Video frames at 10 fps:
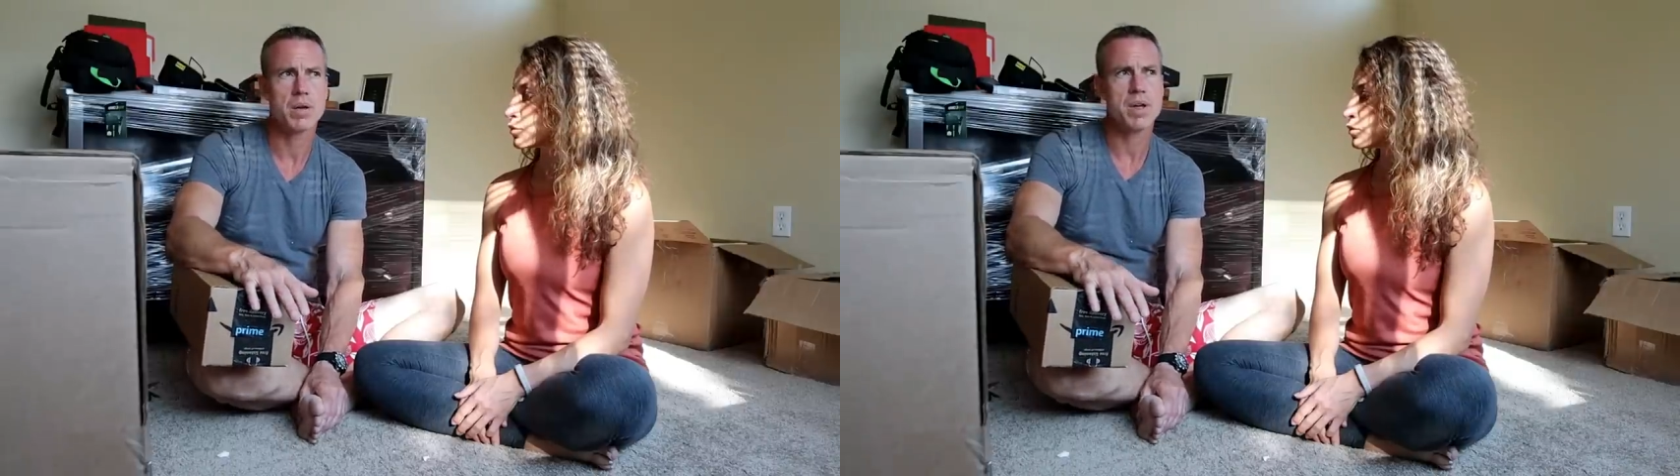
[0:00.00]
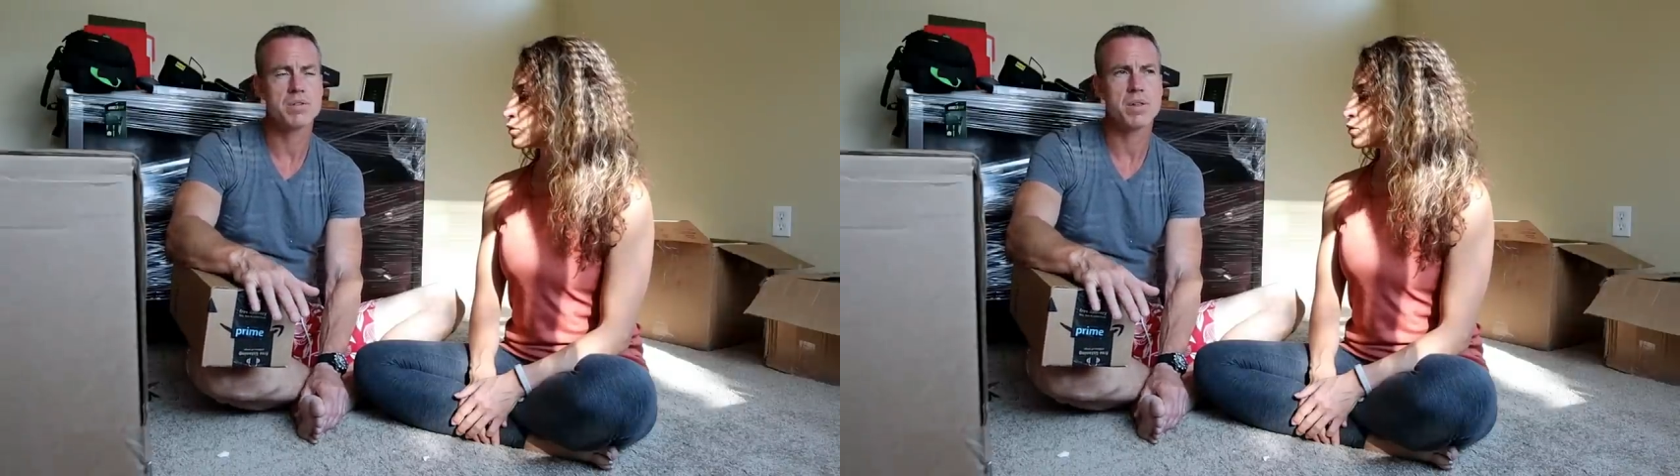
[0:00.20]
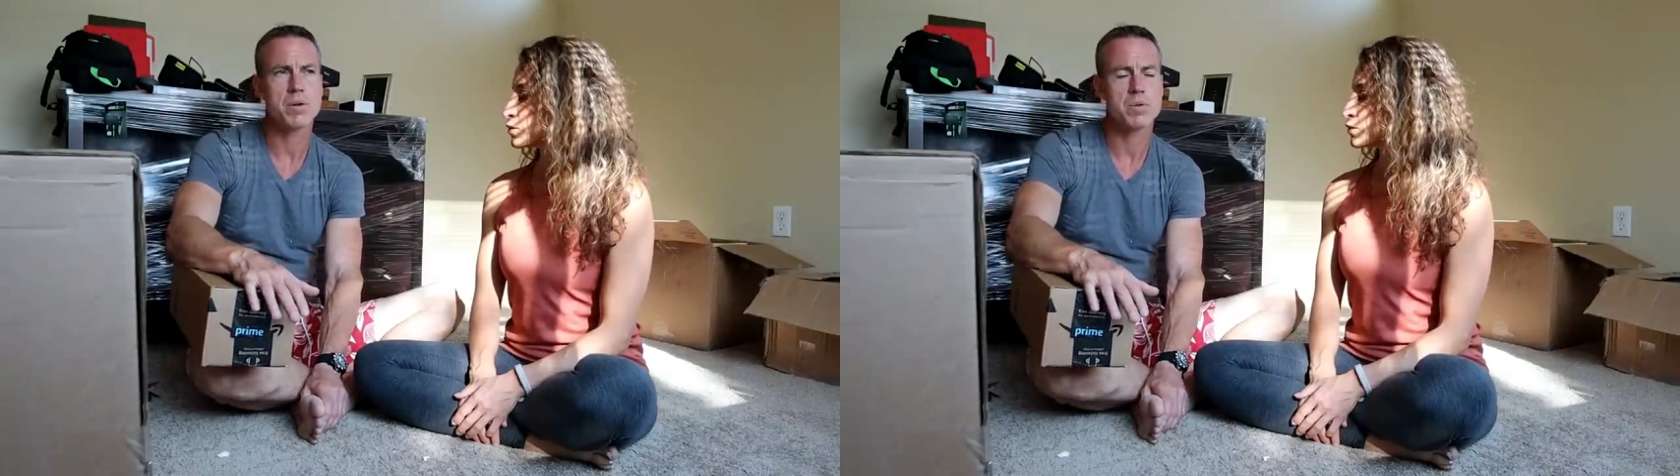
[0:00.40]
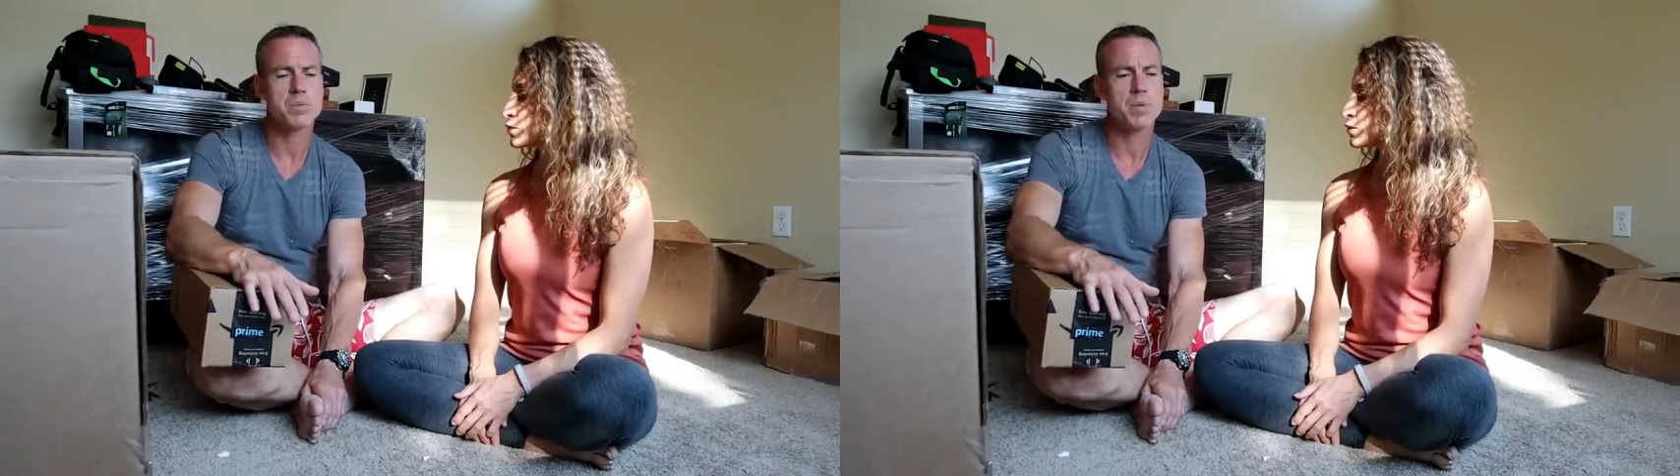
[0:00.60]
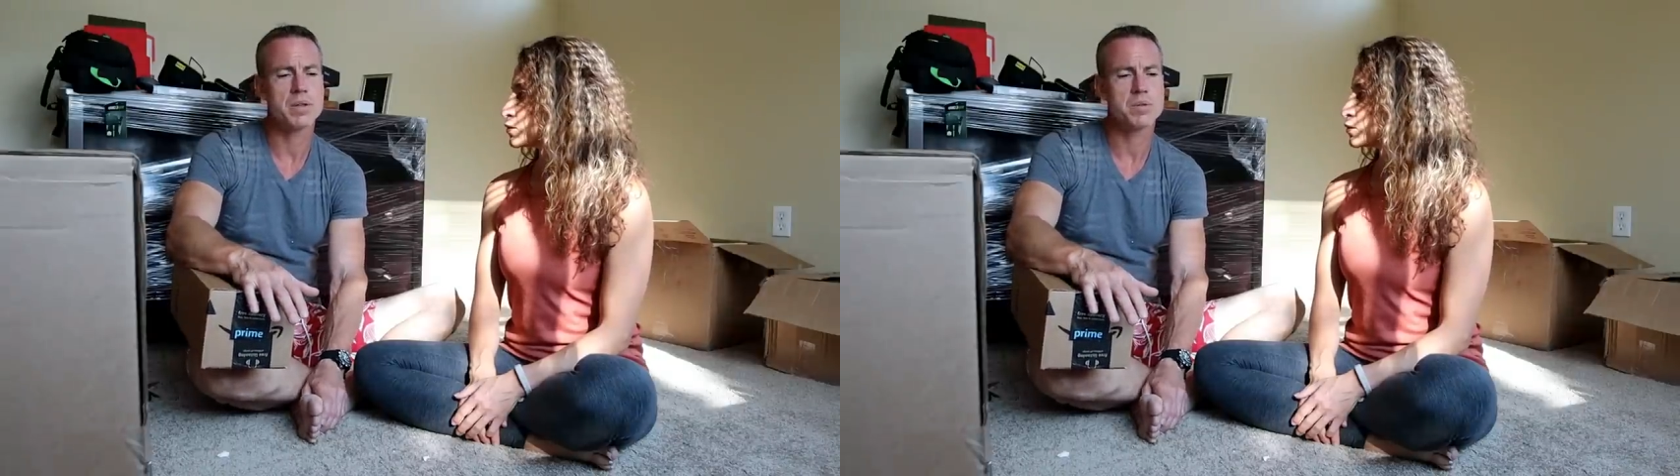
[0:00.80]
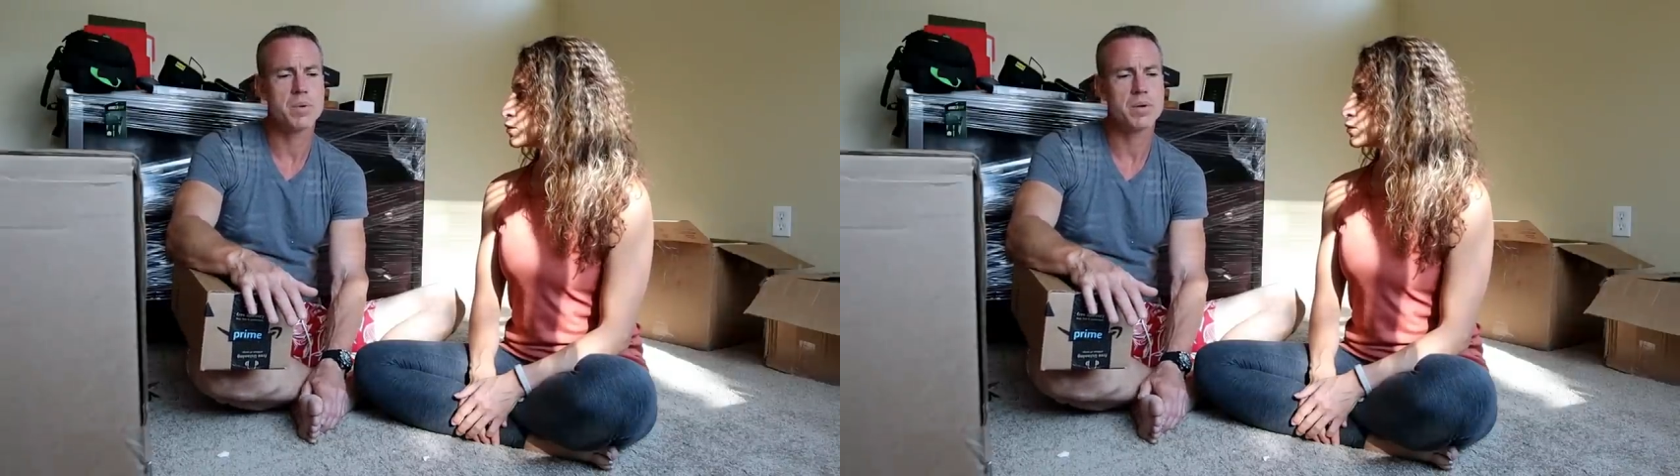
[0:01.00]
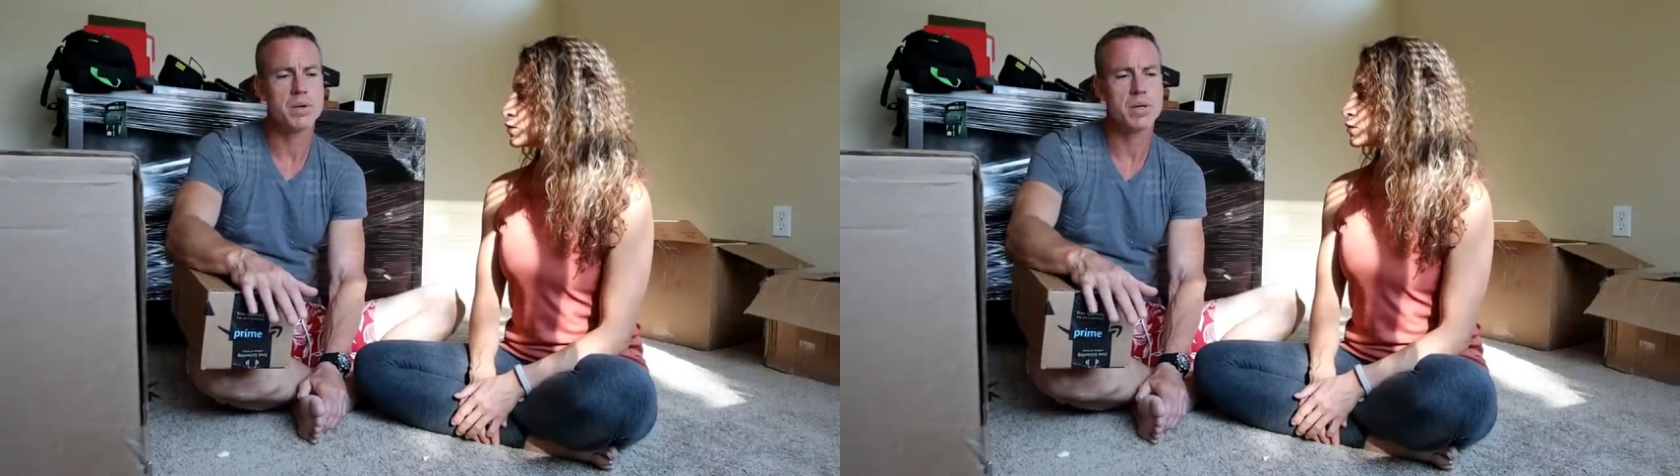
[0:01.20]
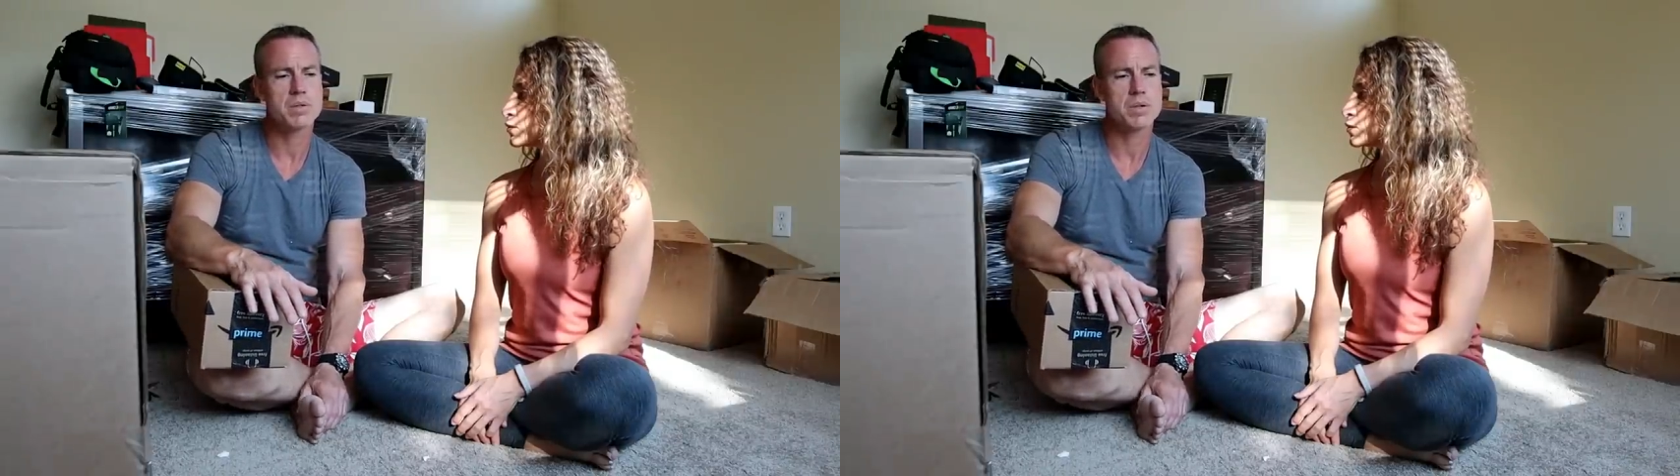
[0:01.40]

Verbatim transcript: where that's their responsibility.